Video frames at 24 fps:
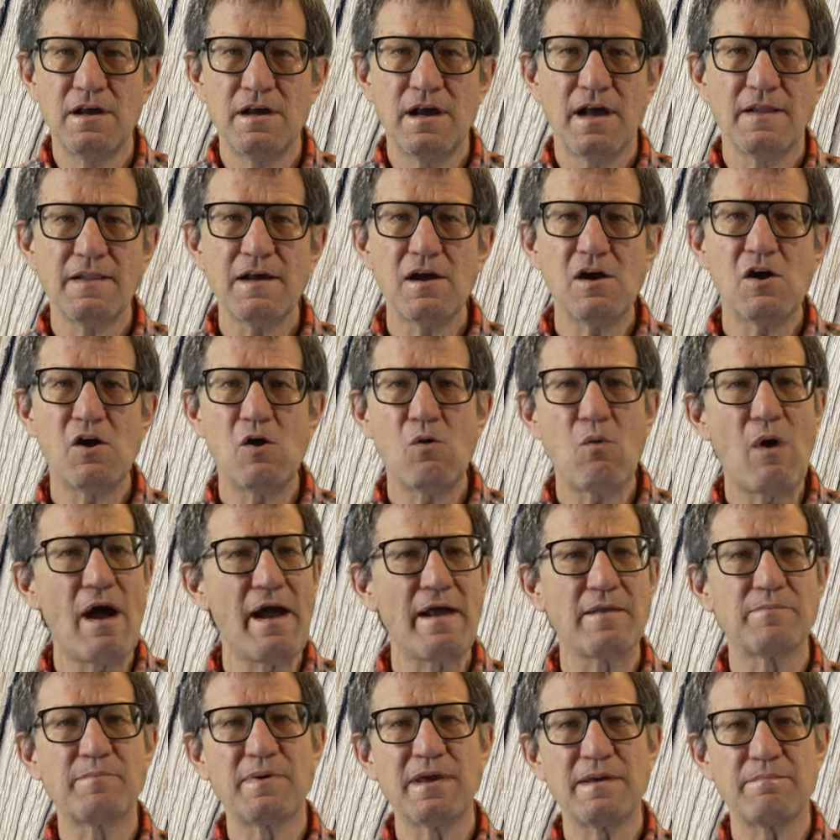Hello,
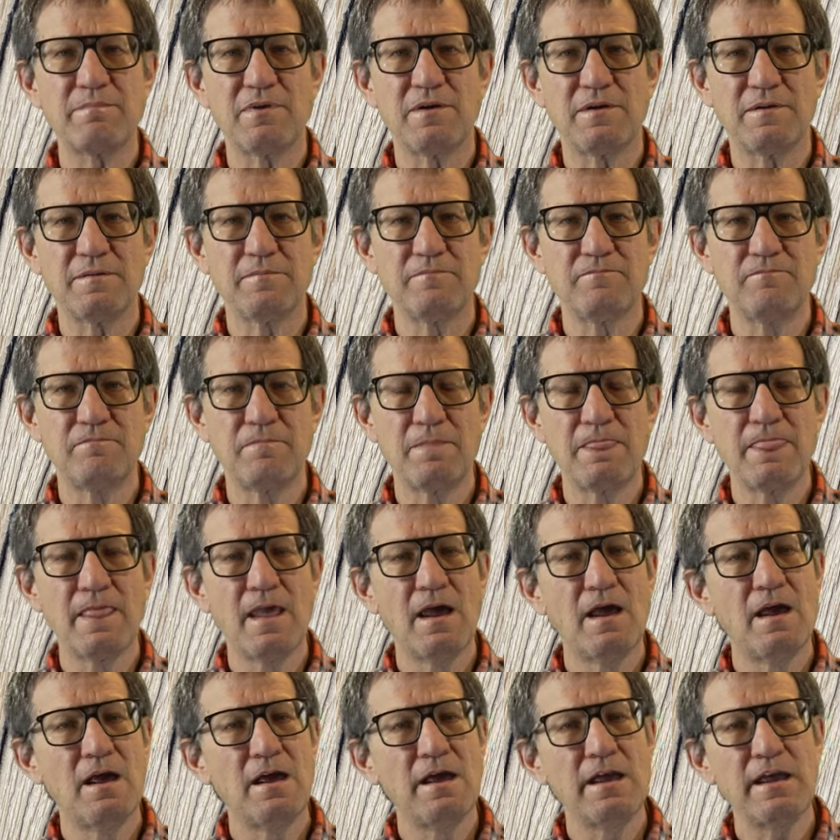wild people!
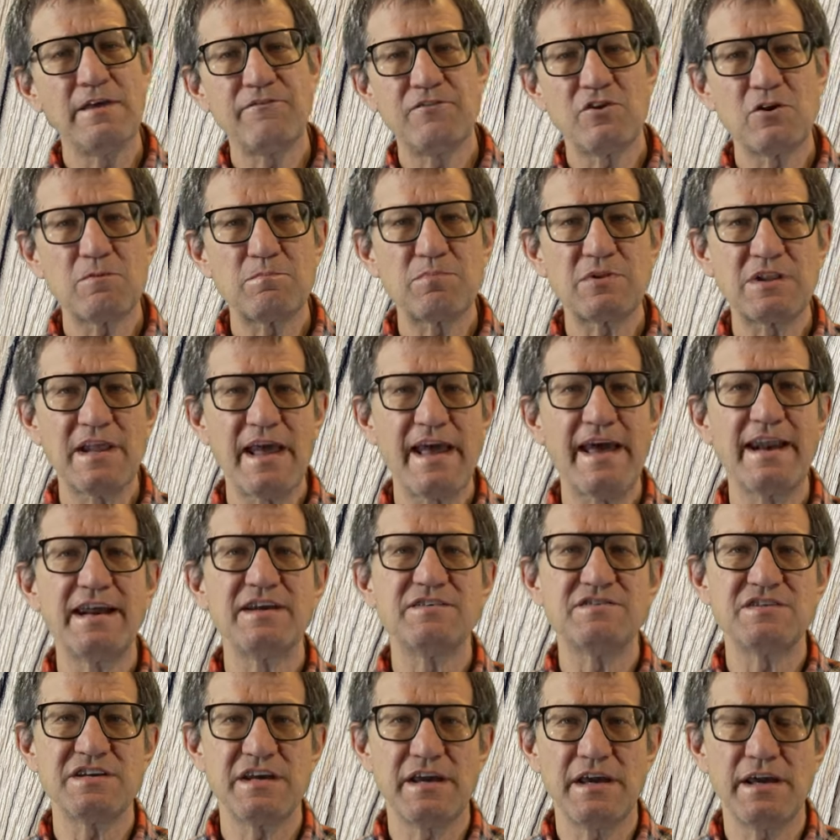If you're planning
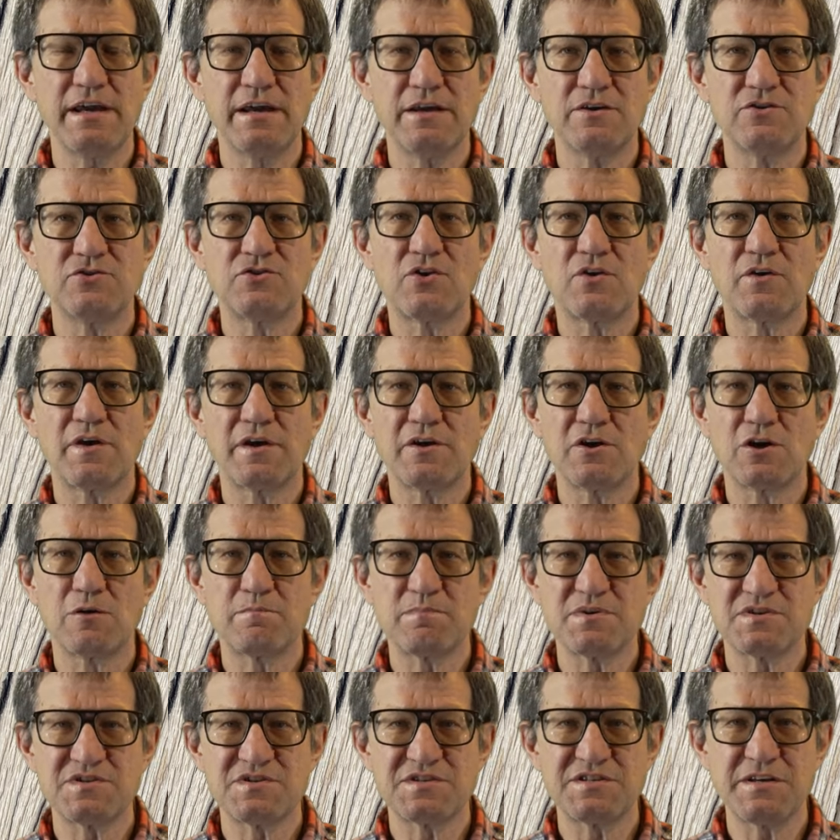to eat during your
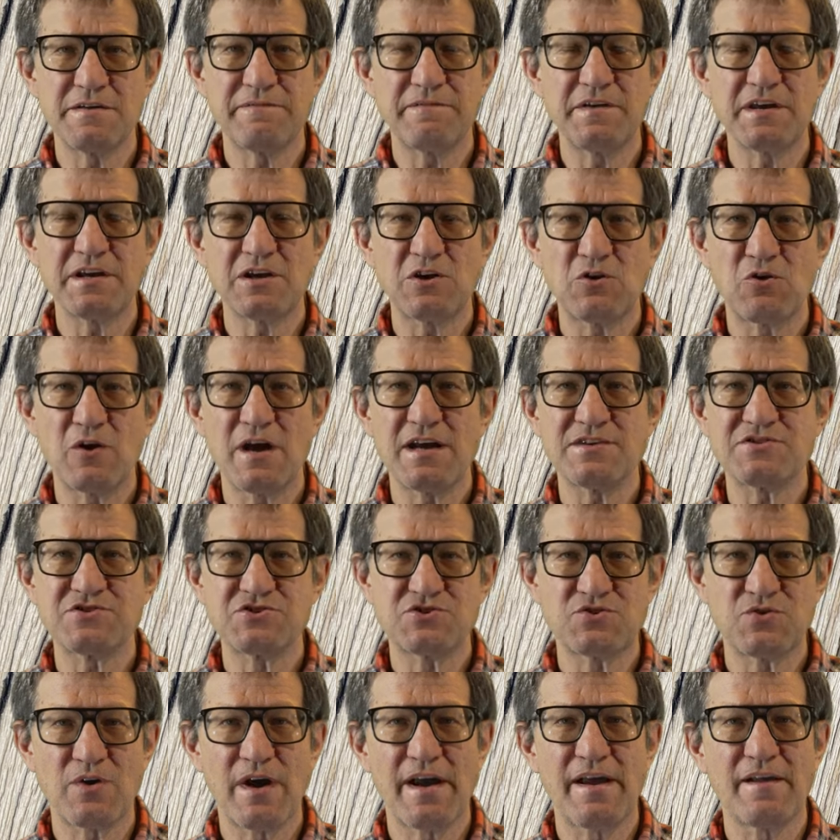Pacific Crest
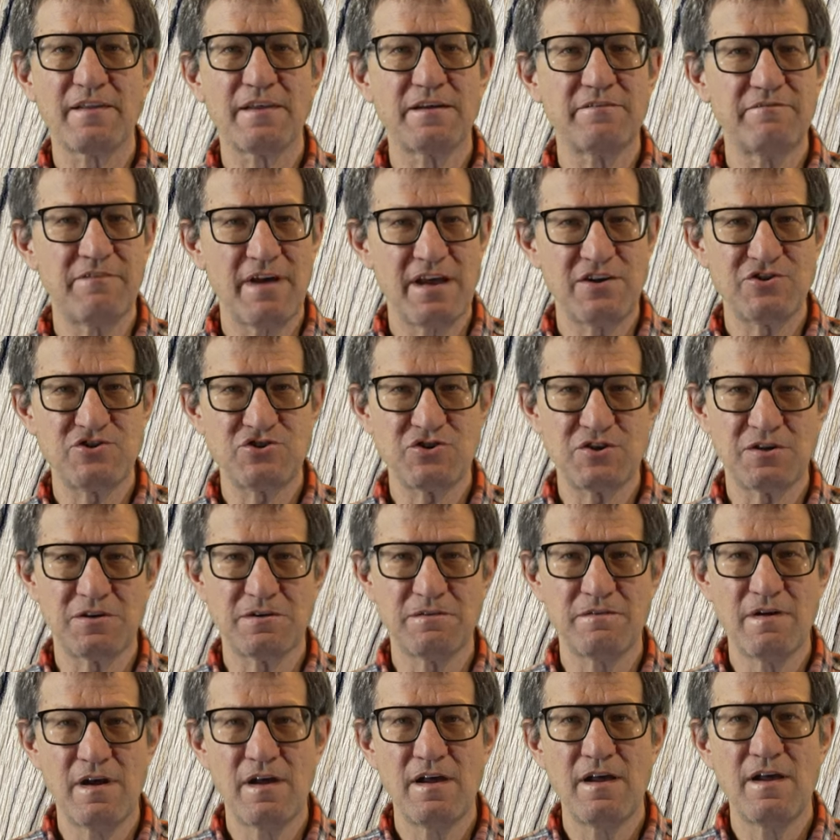Trail
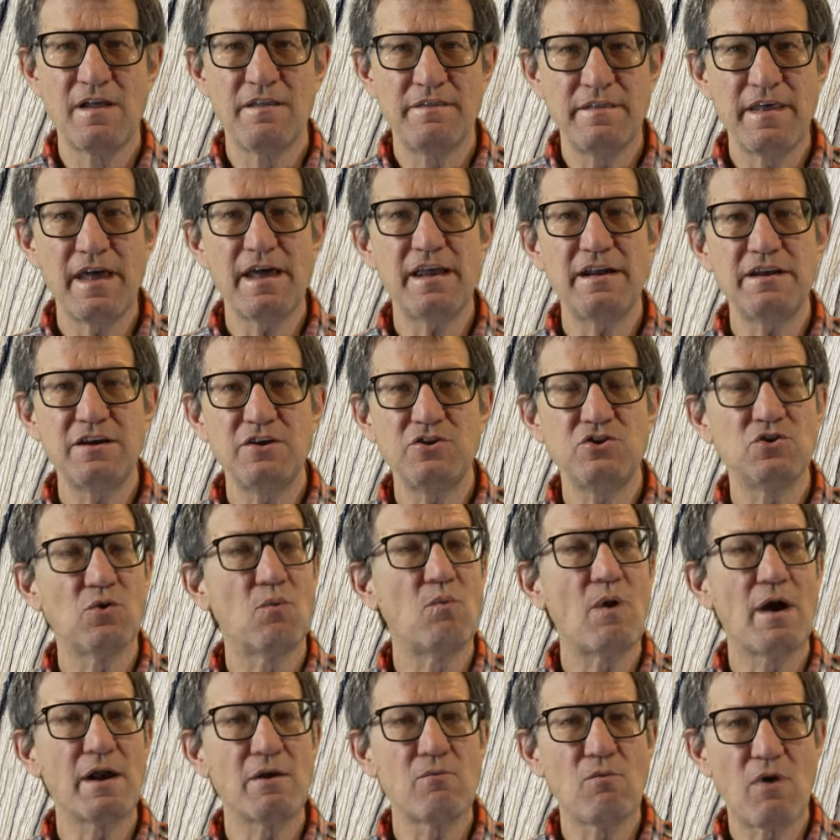adventure, then you'll
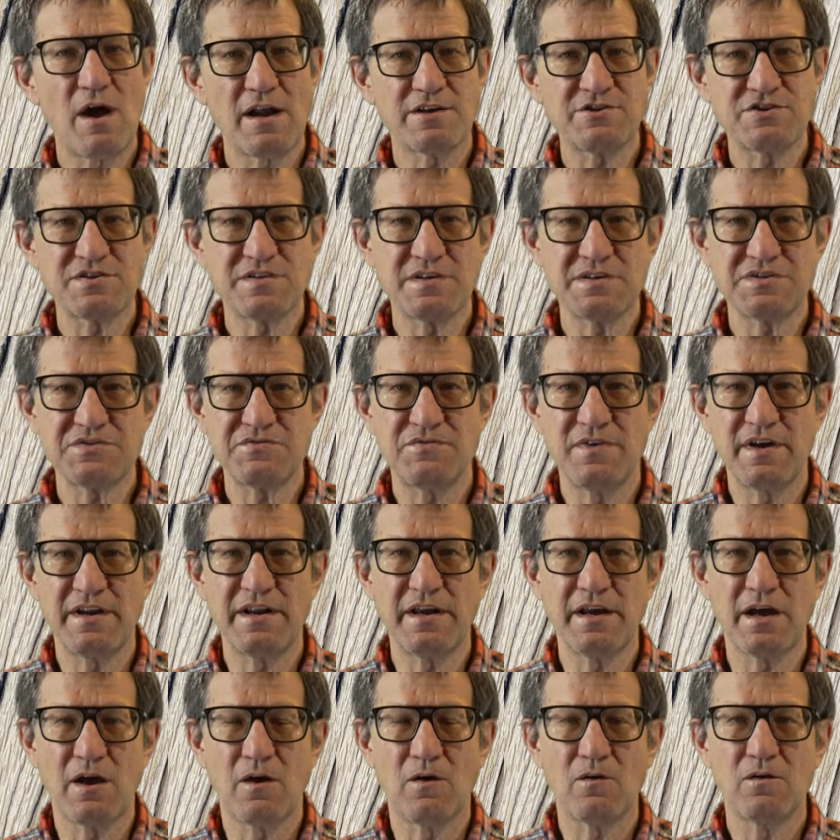want to watch this
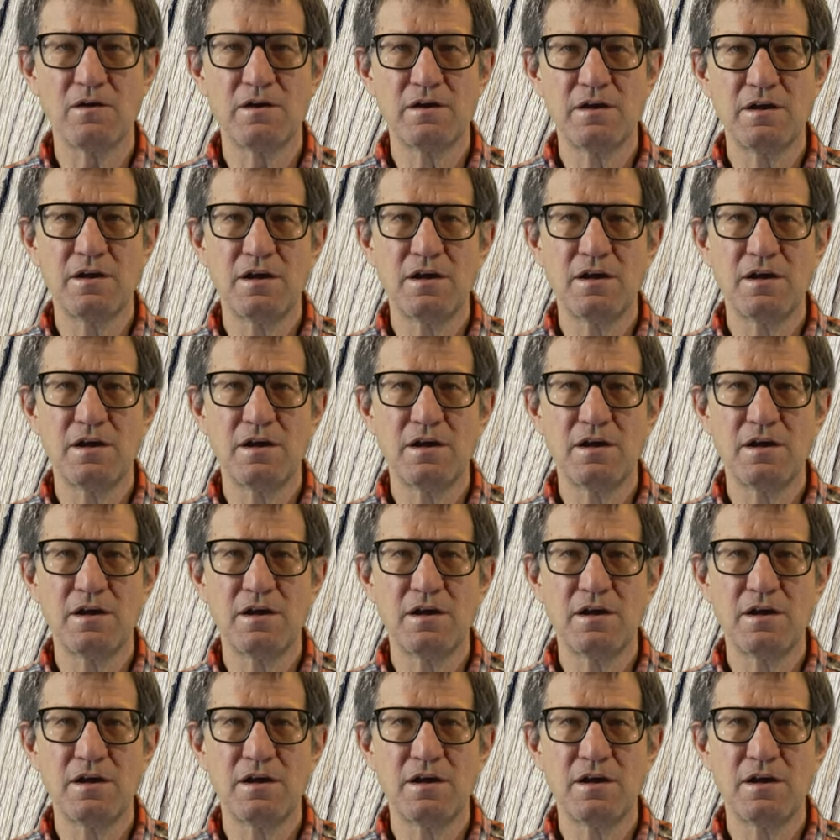video.